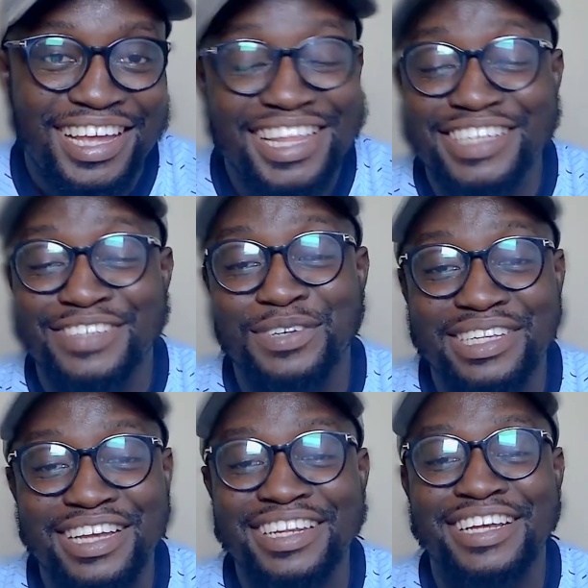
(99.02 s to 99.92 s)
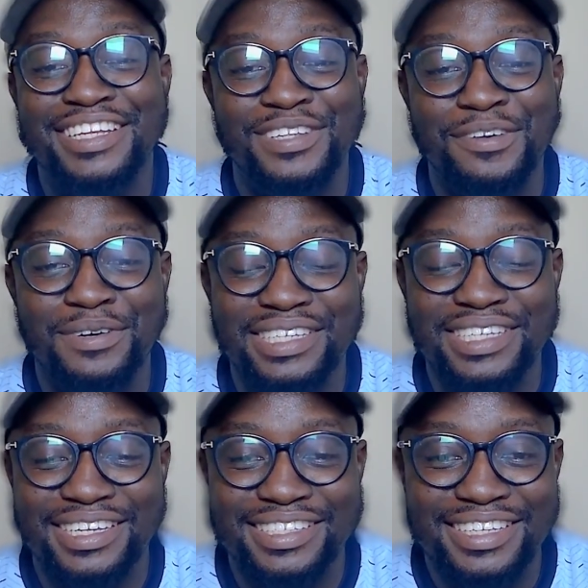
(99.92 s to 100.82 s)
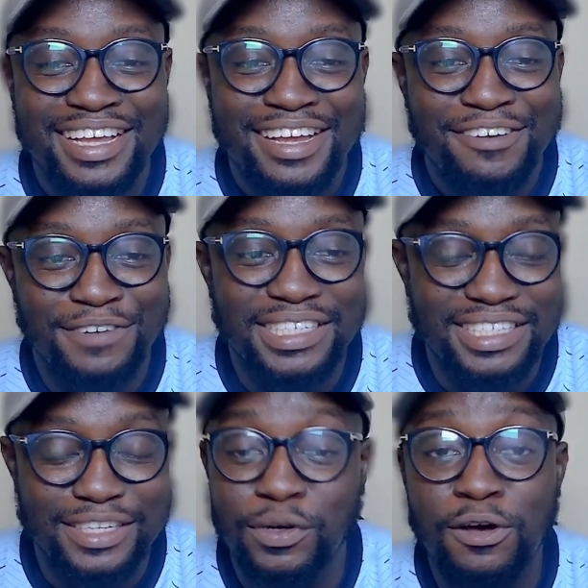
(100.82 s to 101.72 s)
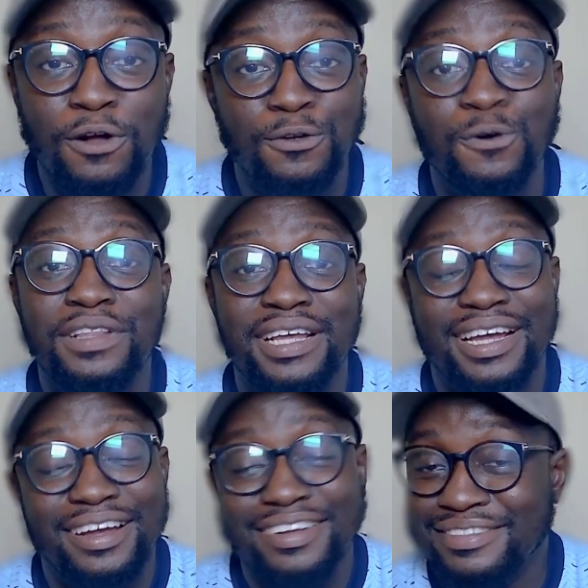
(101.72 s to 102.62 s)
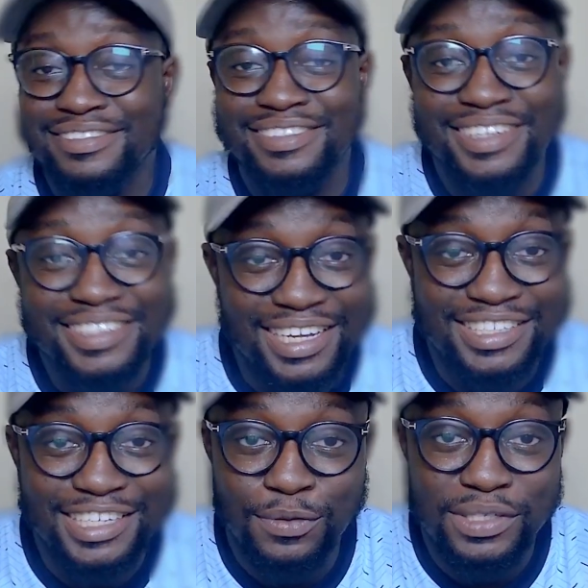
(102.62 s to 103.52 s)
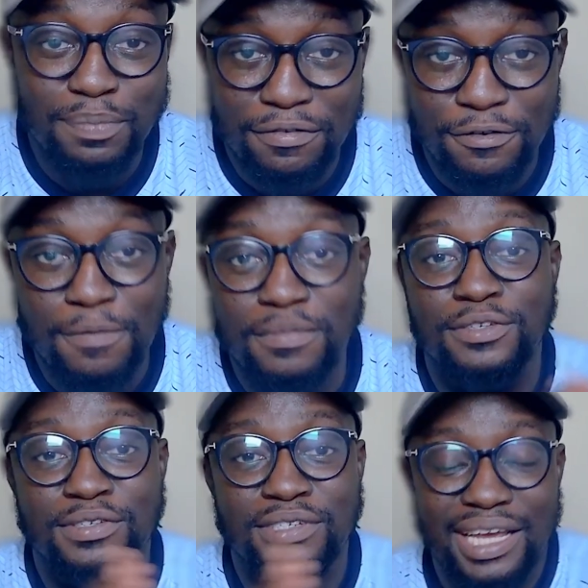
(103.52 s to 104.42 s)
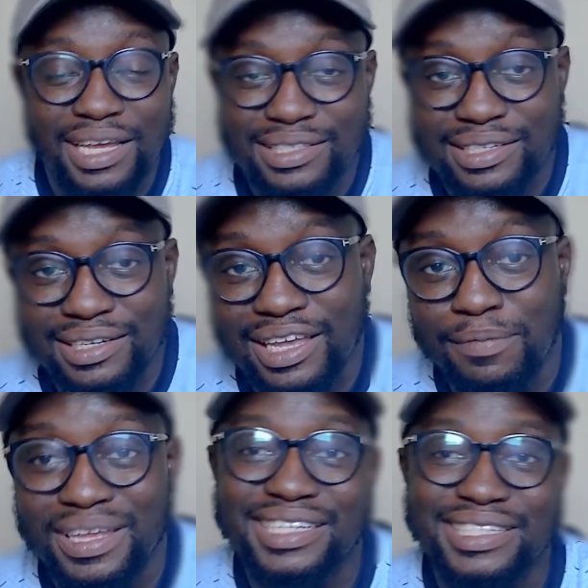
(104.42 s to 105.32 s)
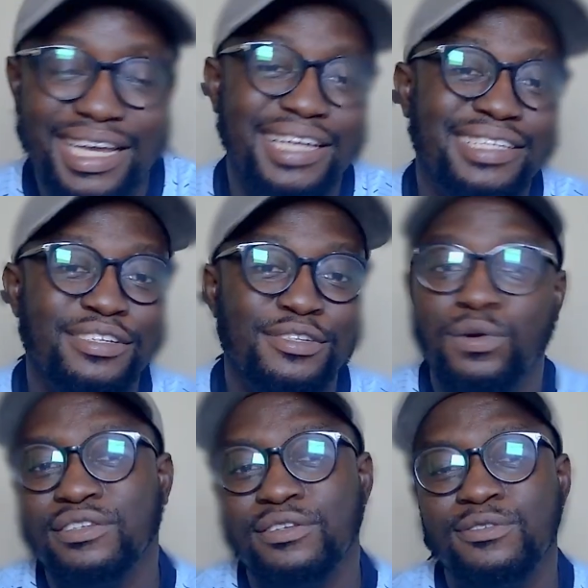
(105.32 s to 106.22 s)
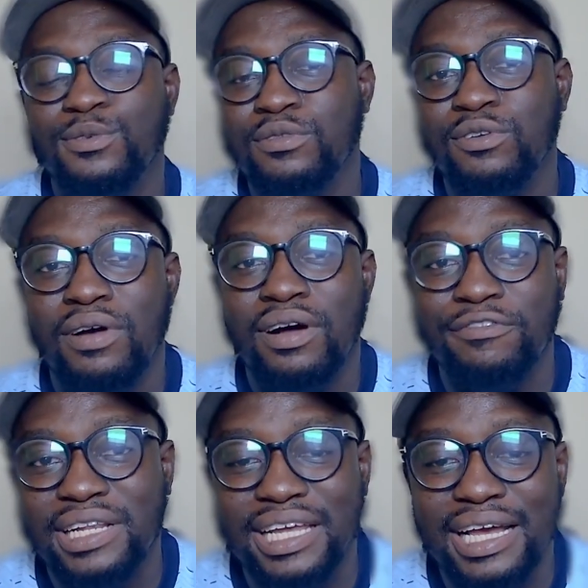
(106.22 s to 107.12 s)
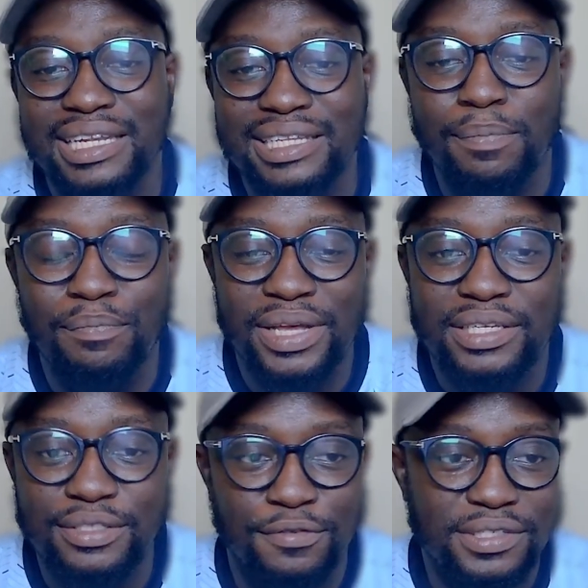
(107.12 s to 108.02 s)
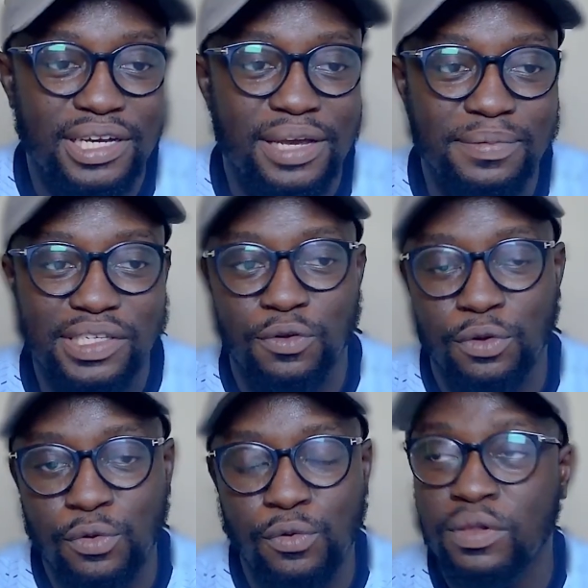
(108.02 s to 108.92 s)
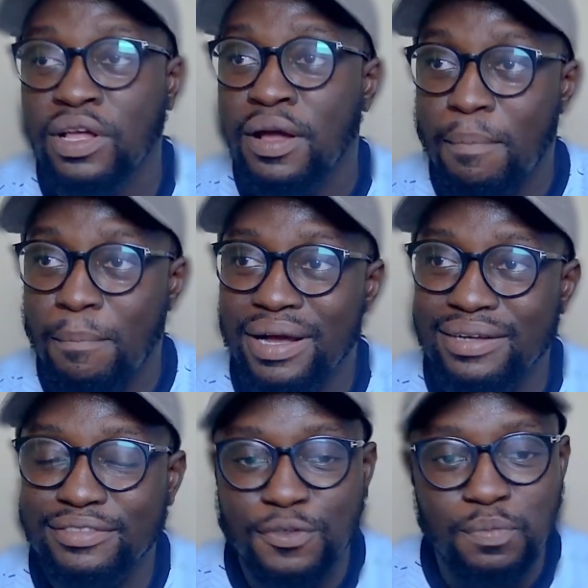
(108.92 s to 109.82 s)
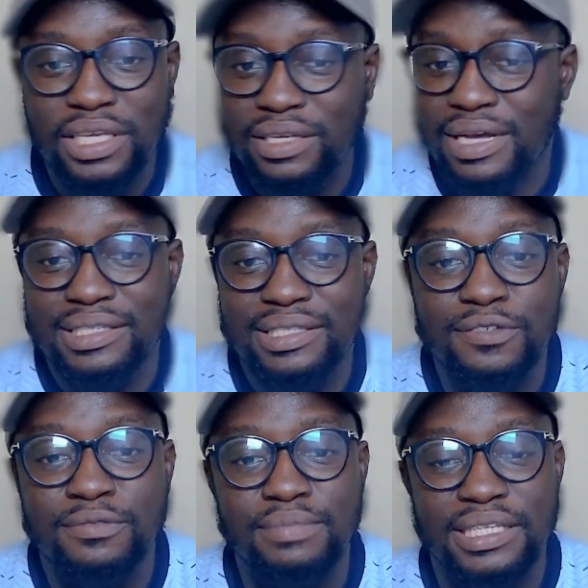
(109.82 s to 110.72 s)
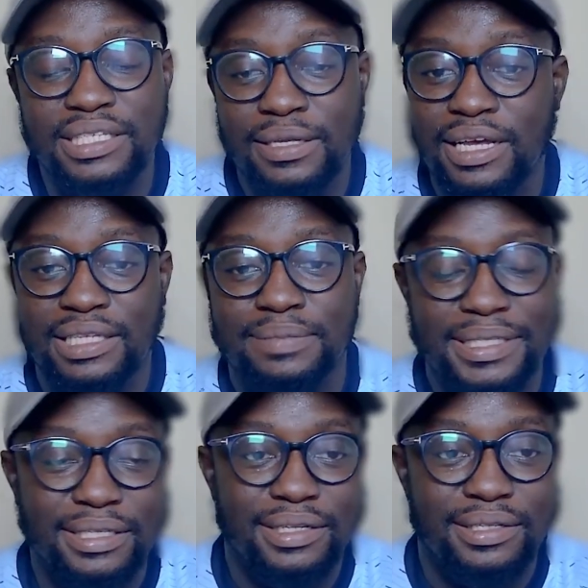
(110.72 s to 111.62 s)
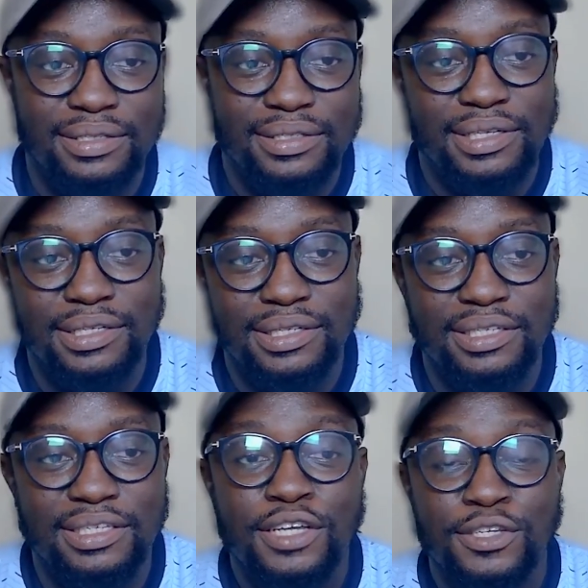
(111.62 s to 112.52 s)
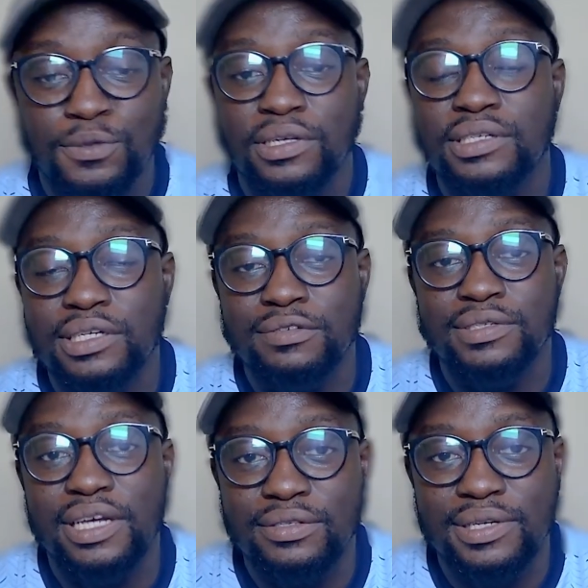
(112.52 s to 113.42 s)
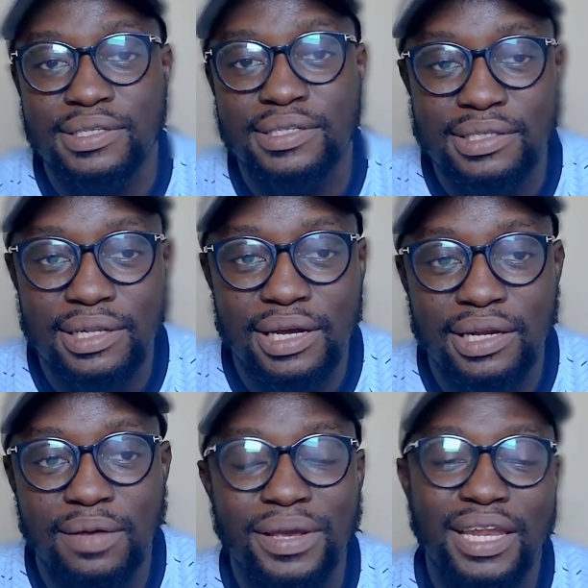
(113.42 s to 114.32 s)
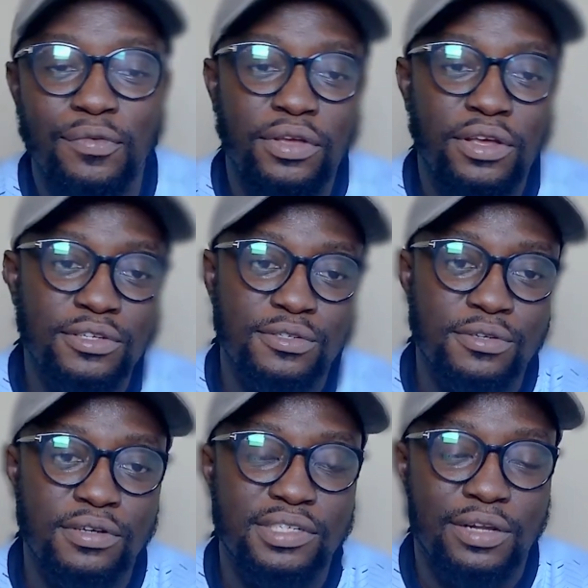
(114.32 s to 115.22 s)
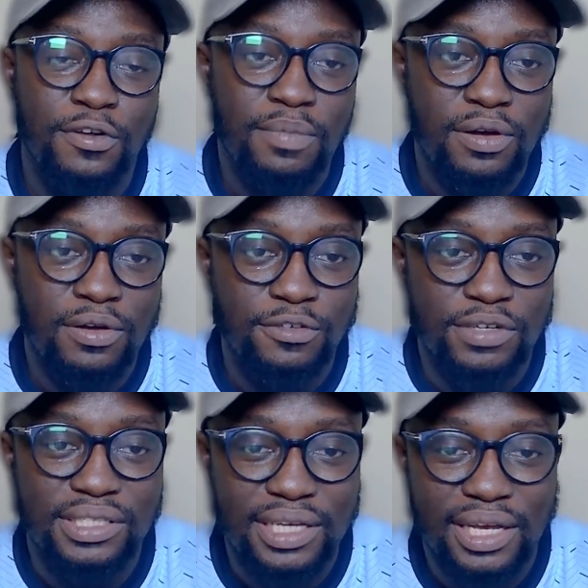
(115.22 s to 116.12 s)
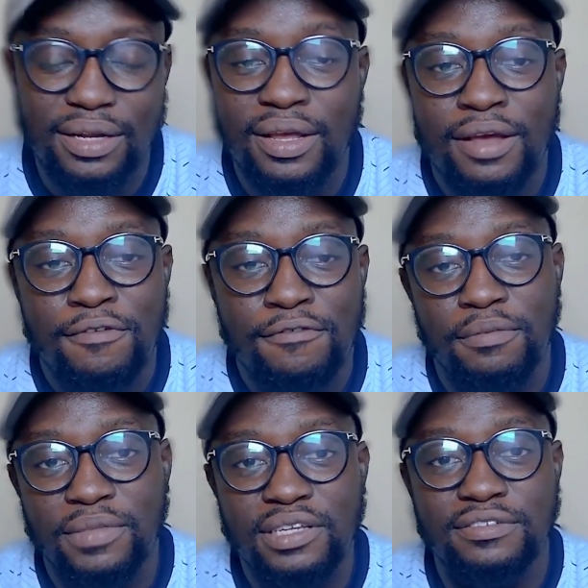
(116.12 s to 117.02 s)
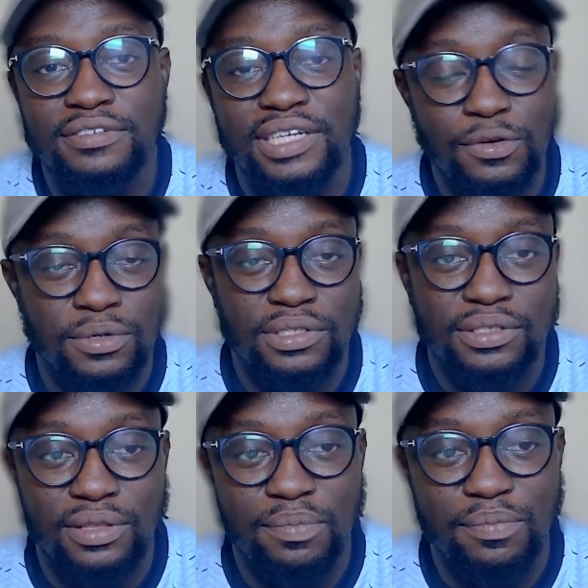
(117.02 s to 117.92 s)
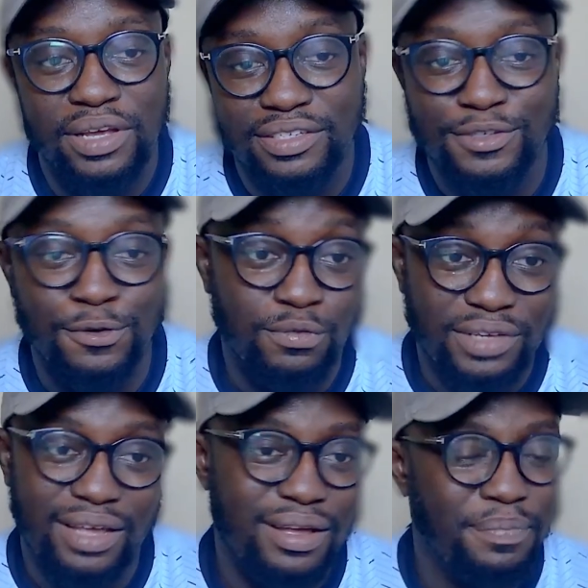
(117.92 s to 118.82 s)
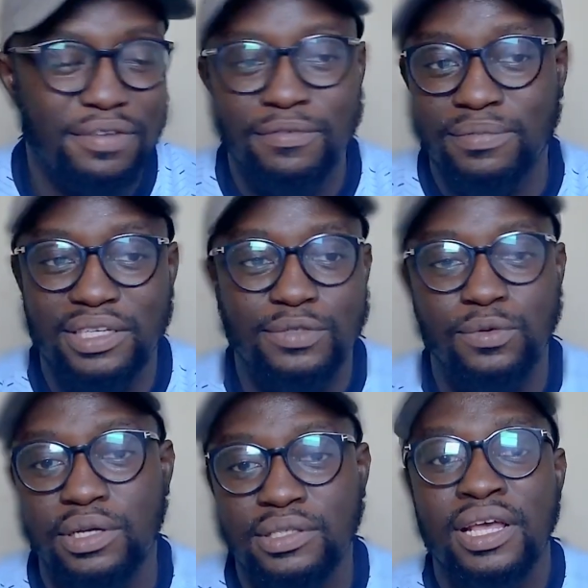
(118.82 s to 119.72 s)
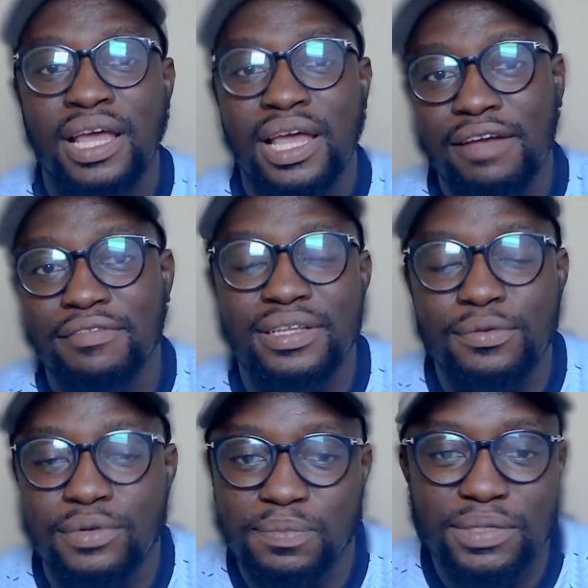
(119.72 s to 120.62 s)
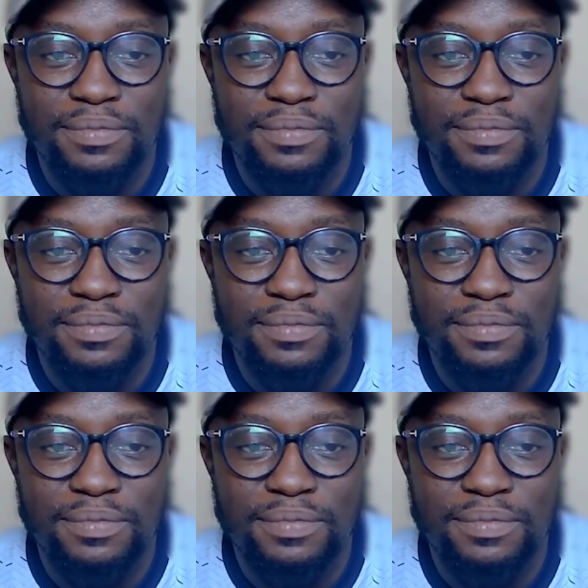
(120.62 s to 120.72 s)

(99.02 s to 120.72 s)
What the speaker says: that was his reasoning. We all know that Sanchez wasn't performing, so Jorgensen came in. And Jorgensen too has also not really had the best of times in goal. But to me, I still maintain that he's better than Sanchez. So Sanchez returned to the starting lineup. And then we also saw Chaloba also return from injury. He was on the bench. So yeah, apart from these ones, everything was pretty